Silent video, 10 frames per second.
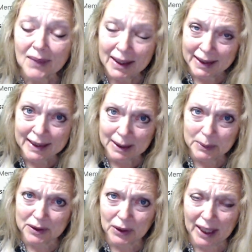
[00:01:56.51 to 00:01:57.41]
I think that
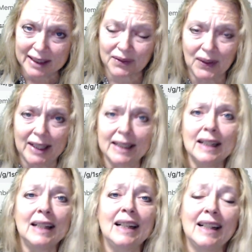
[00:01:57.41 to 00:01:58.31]
was her last flight
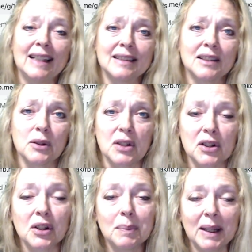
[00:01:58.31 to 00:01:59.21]
and so she
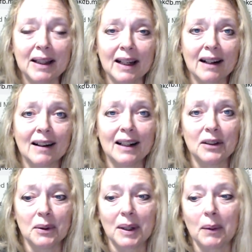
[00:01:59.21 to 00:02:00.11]
should be there and
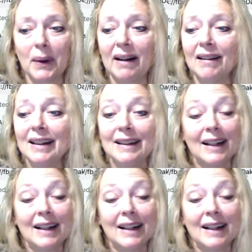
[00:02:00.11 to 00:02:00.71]
doing well.